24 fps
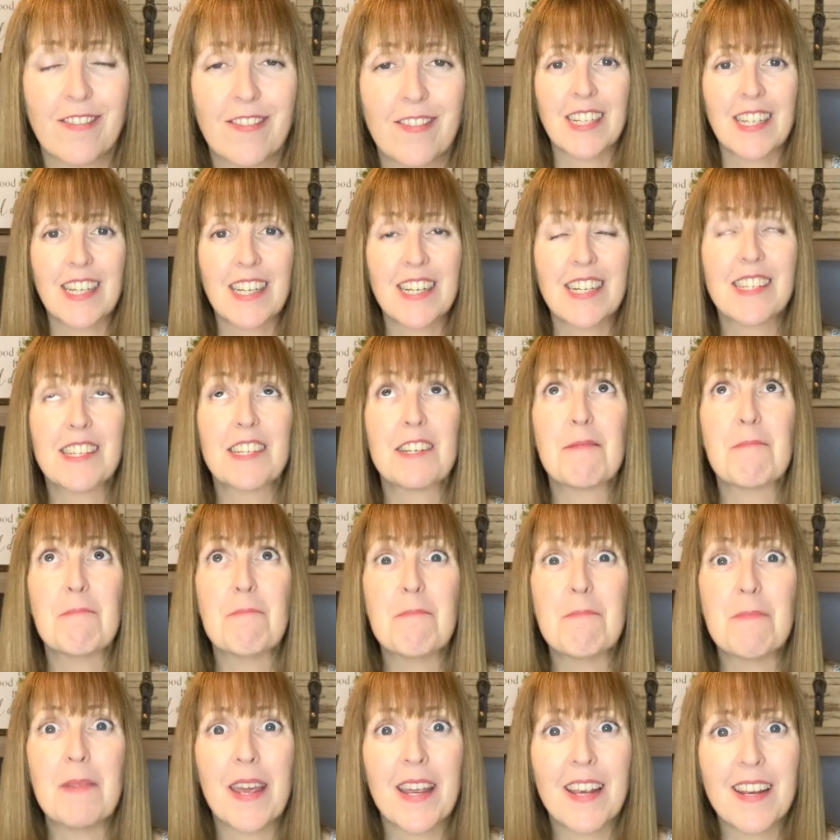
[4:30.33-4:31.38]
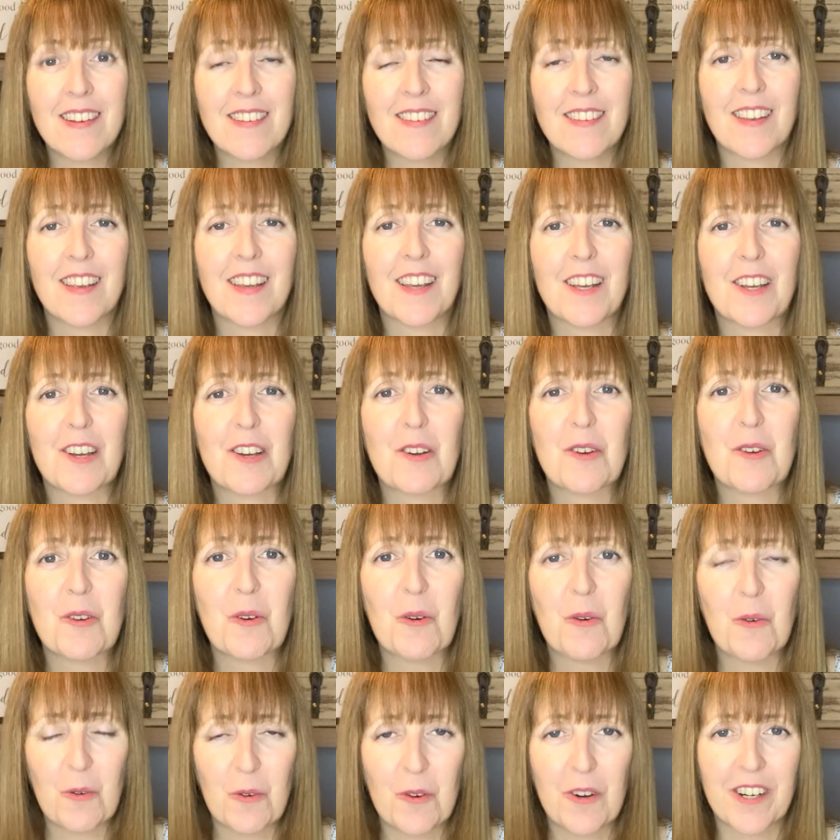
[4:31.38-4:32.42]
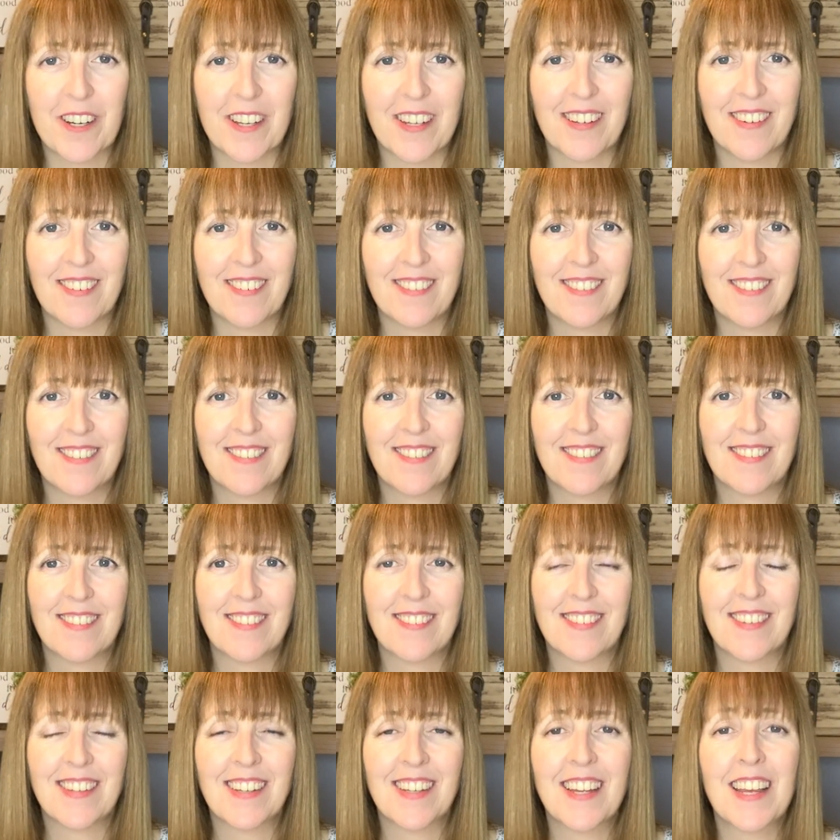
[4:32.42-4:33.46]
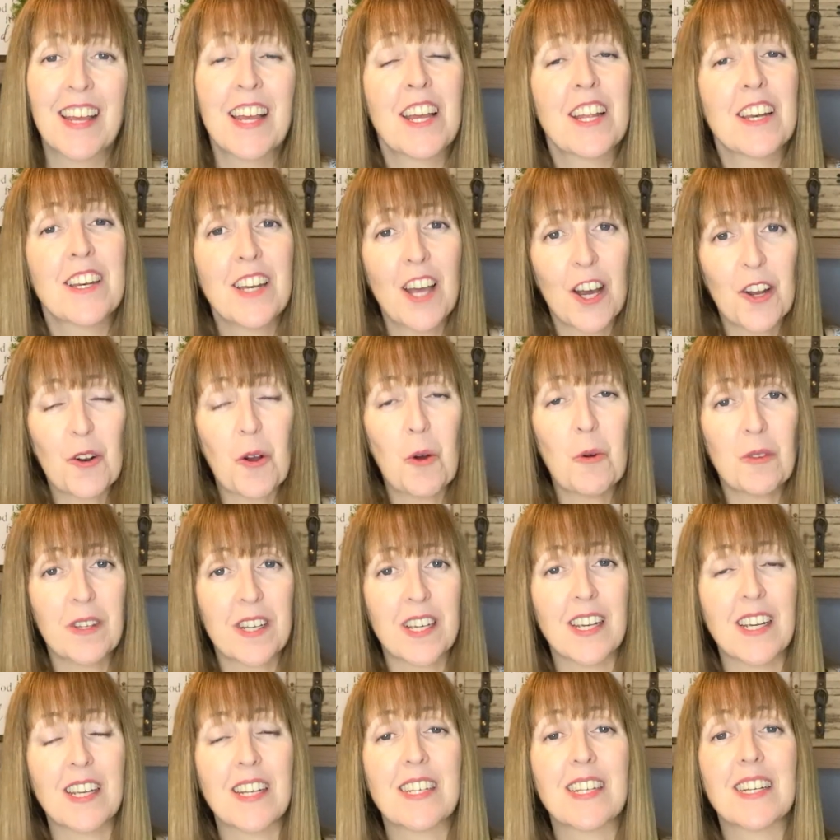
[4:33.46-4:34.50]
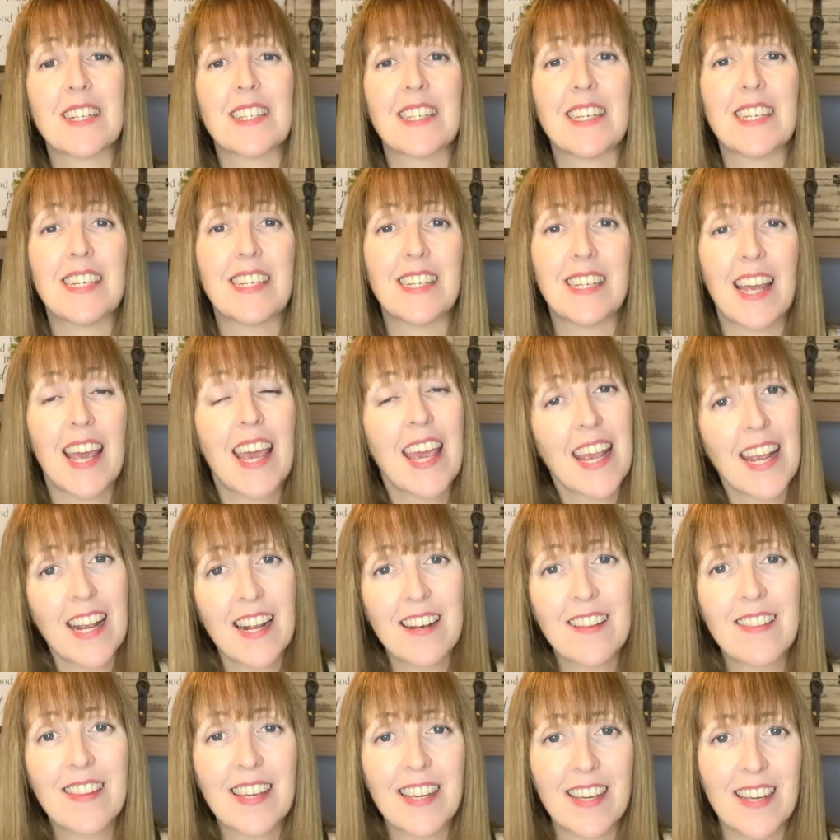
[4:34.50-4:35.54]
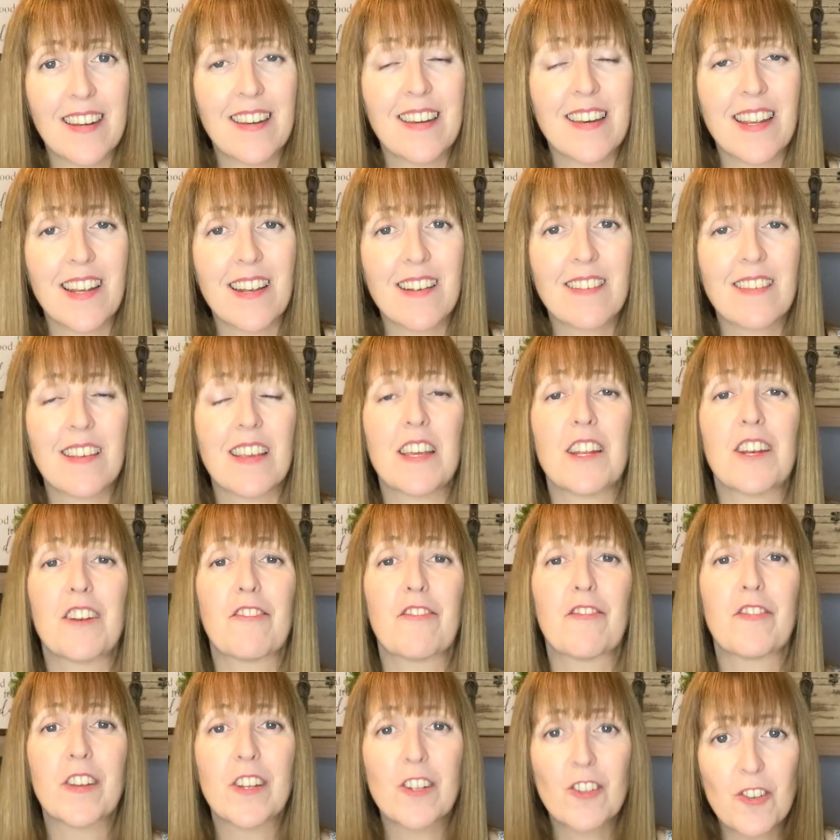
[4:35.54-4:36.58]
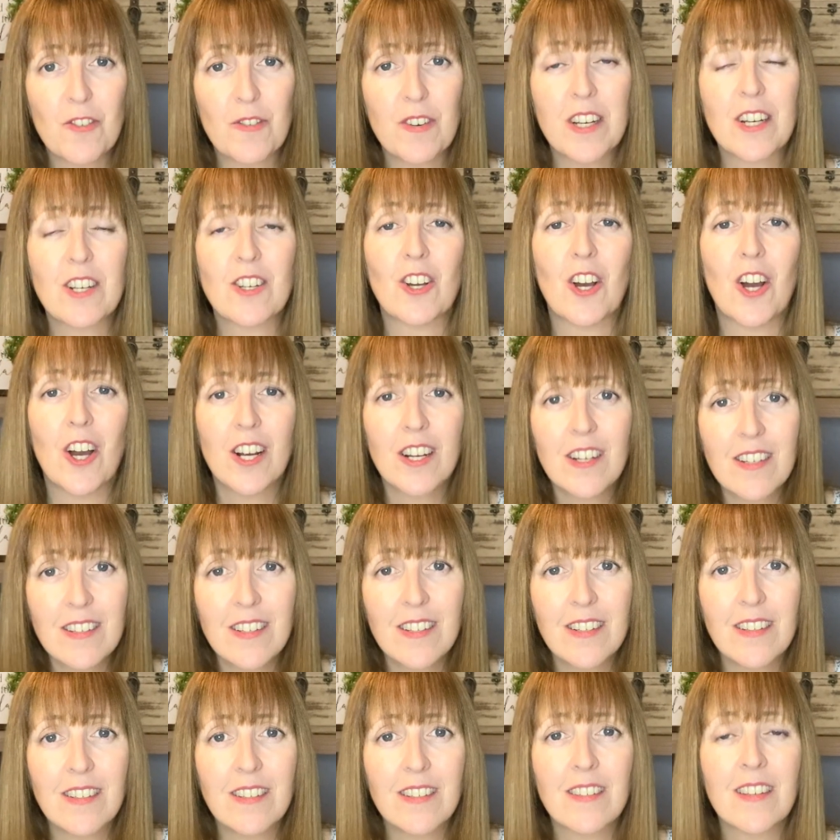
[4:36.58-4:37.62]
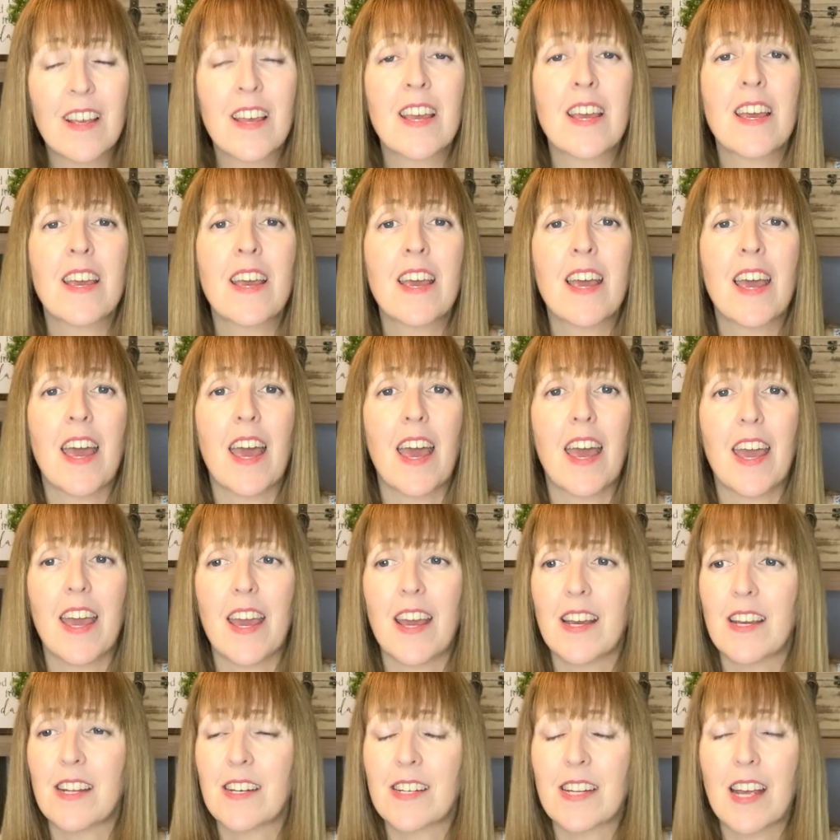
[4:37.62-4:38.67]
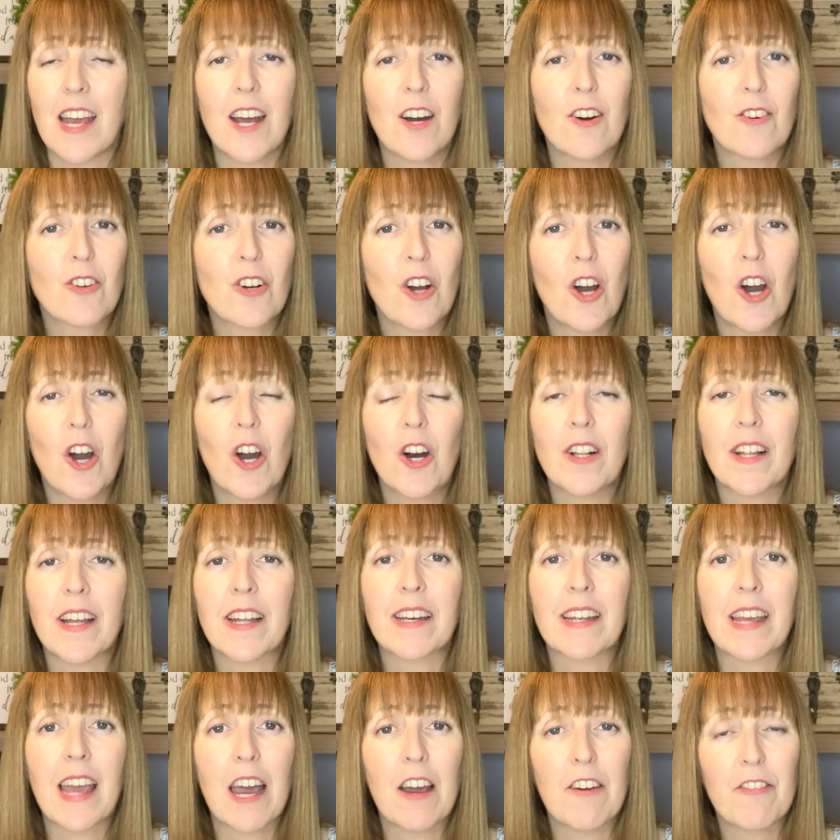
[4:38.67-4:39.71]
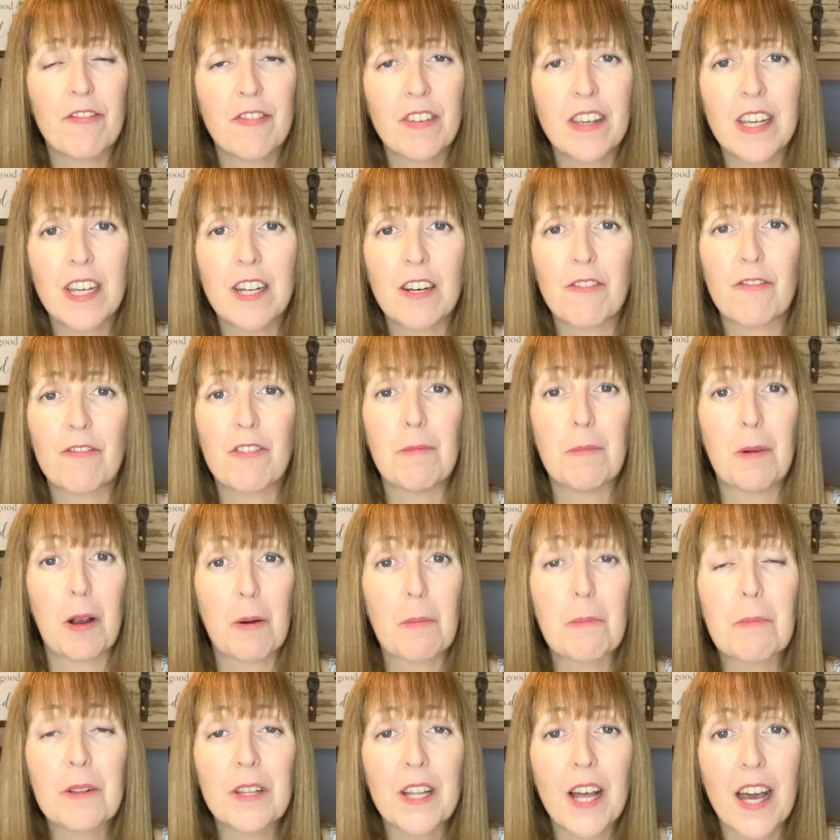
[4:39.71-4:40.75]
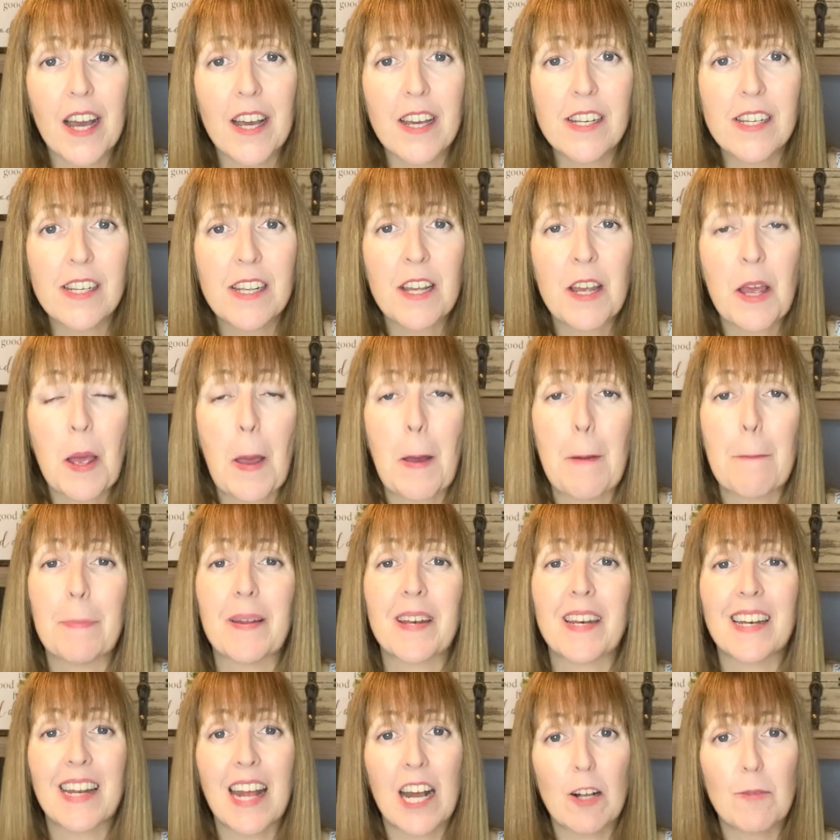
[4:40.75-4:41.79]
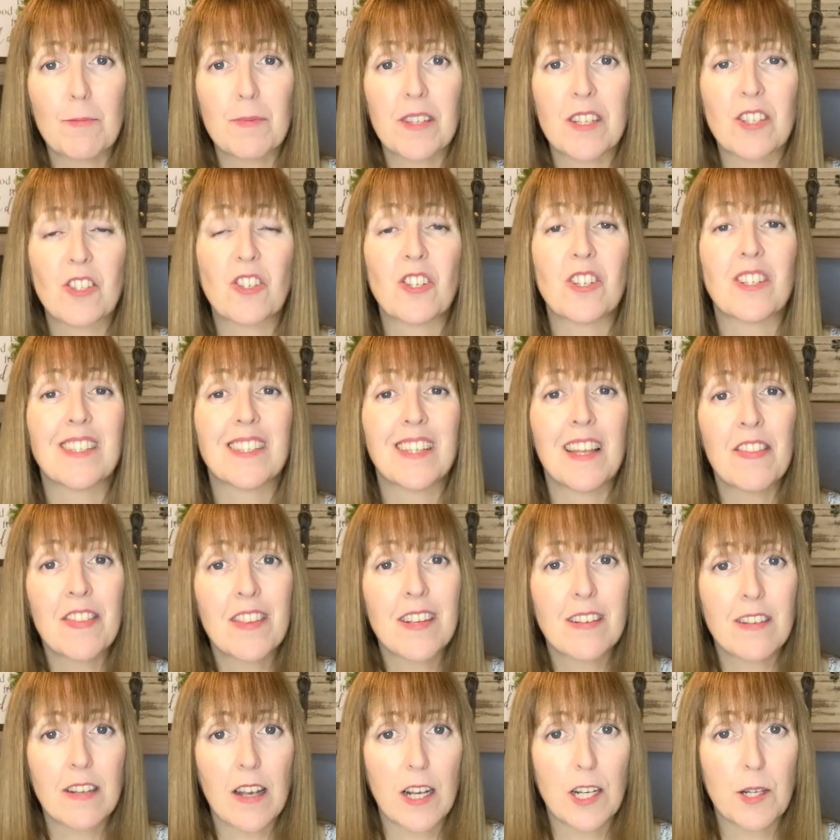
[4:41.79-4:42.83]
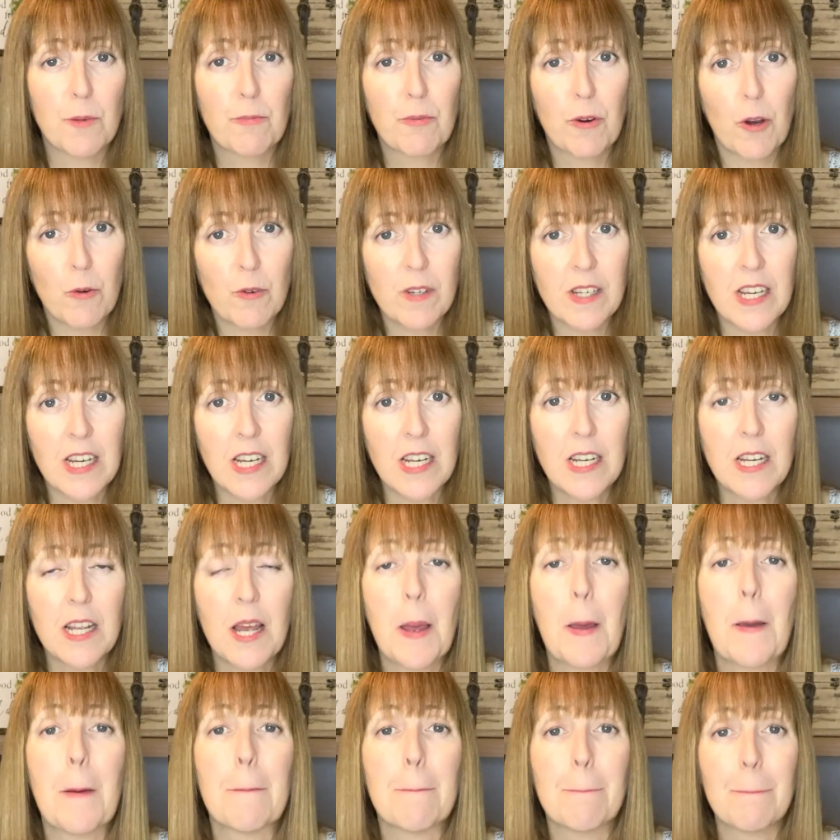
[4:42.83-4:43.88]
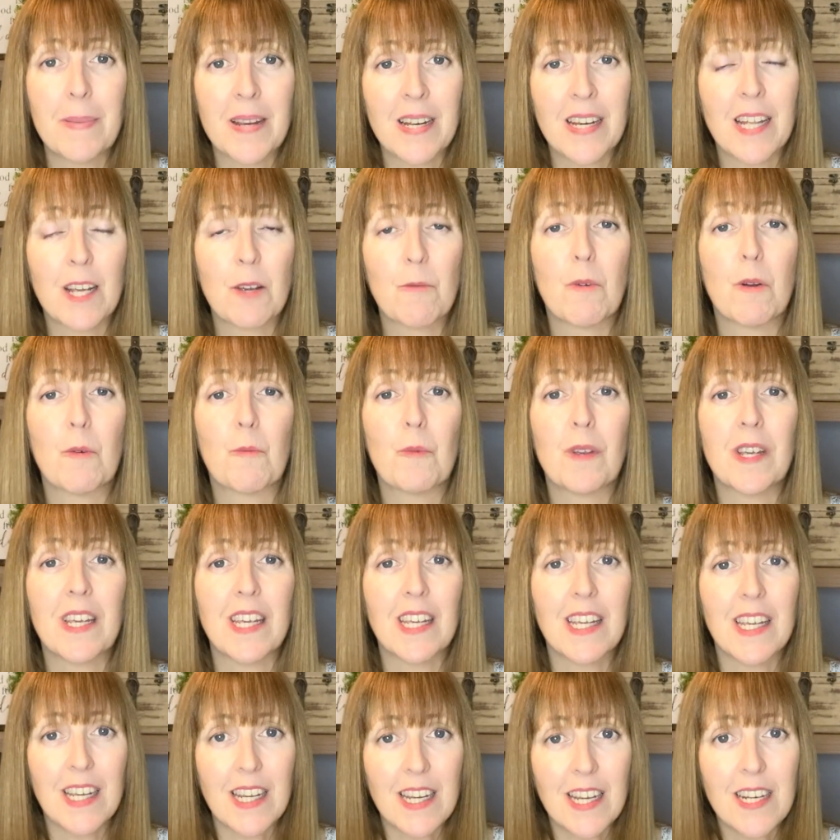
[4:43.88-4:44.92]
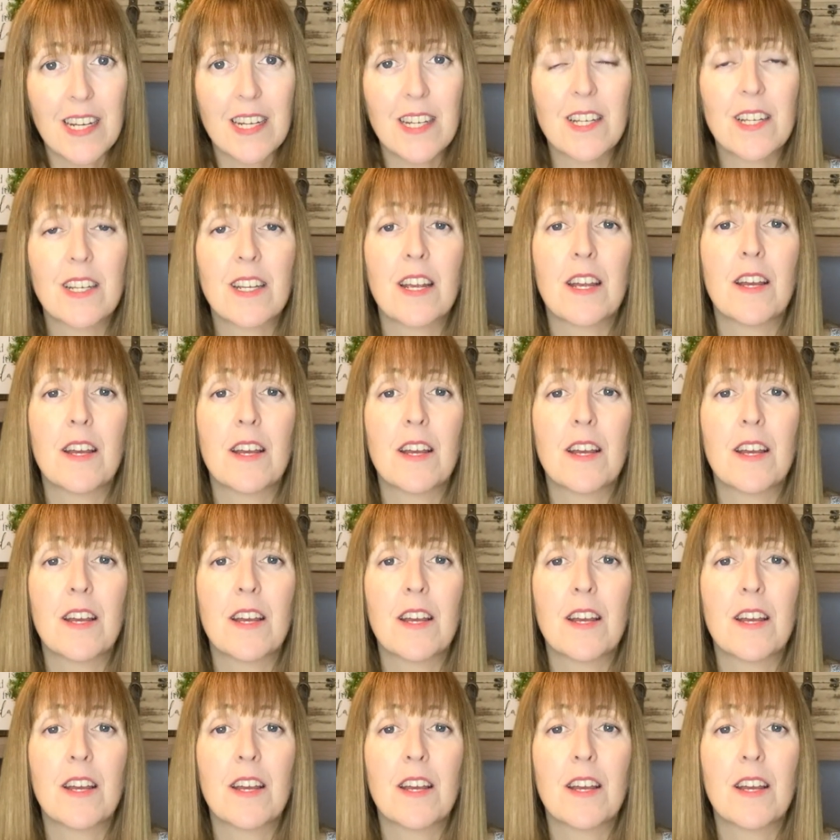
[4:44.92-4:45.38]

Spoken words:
It is an amazing organ. Not only does it aid the kidneys in filtering toxins and alcohol and caffeine from our blood, but it helps us to synthesize protein, meaning when we eat